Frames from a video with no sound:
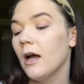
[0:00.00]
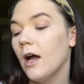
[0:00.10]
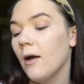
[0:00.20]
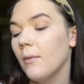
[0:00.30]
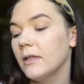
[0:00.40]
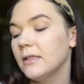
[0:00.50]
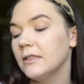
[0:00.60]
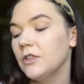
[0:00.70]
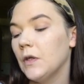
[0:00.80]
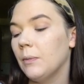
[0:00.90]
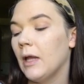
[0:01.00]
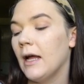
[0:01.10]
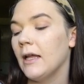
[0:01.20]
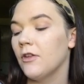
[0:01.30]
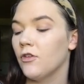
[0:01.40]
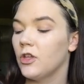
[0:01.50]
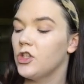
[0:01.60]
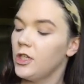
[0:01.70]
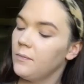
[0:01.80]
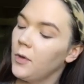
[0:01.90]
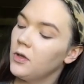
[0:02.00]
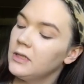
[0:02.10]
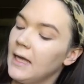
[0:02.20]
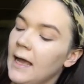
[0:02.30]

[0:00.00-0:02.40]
It says to apply it under the cheekbones